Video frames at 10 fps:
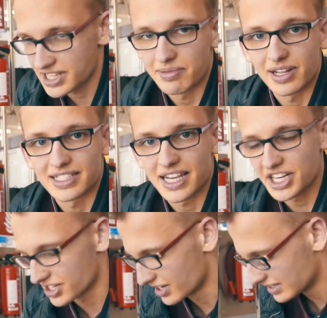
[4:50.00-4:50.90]

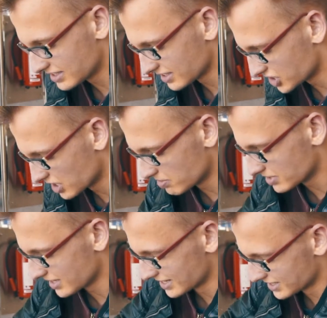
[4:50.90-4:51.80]
stabilization and isn't the
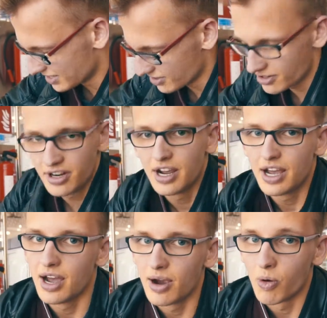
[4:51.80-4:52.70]
sharpest lens either,
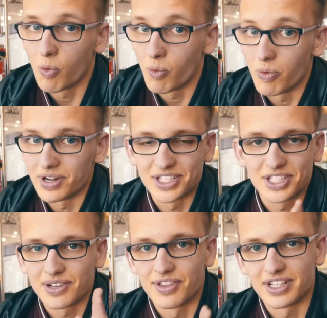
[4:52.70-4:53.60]

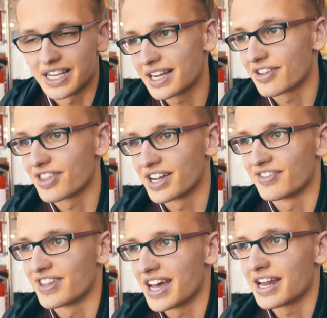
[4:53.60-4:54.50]
which the second thing
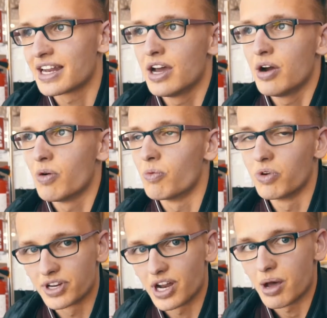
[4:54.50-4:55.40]
of that
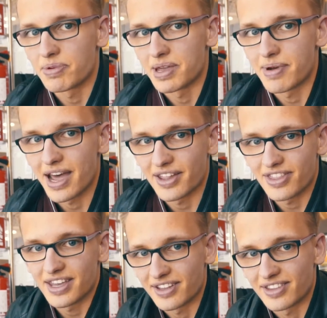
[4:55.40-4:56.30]
would not be a bad
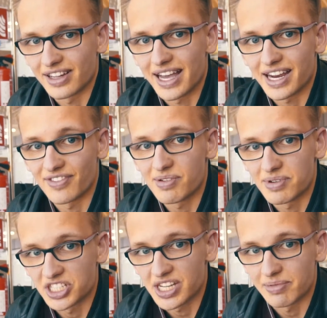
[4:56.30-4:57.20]
thing. The lack of
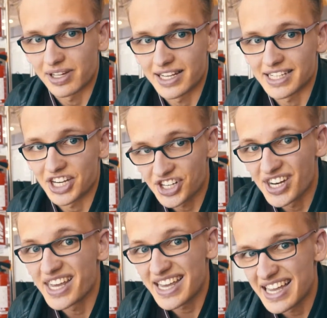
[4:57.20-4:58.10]
image stabilization
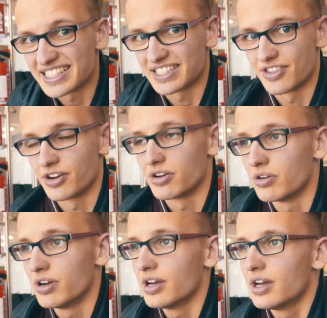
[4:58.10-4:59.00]
is, though.
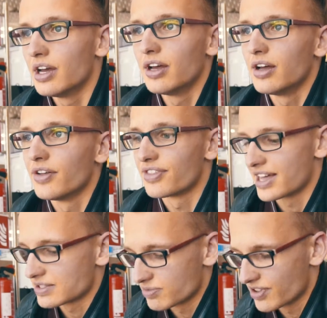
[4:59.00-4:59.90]

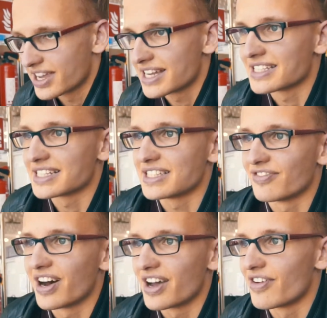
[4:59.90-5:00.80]
That's times where the
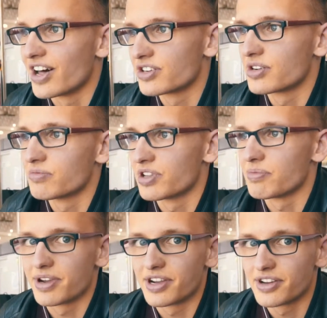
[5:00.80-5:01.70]
A6500 would have
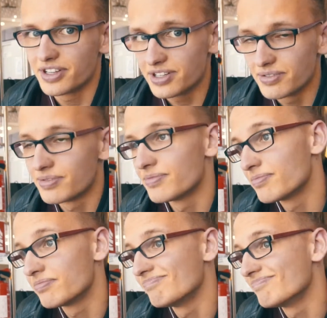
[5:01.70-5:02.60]
been good.
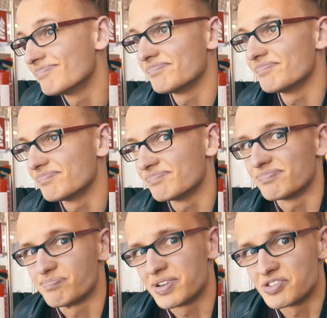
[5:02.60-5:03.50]

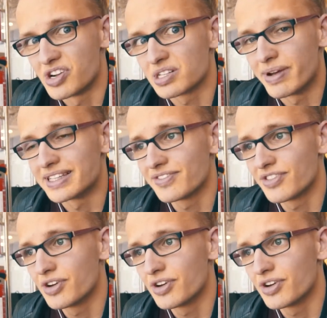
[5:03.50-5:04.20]
Bit too expensive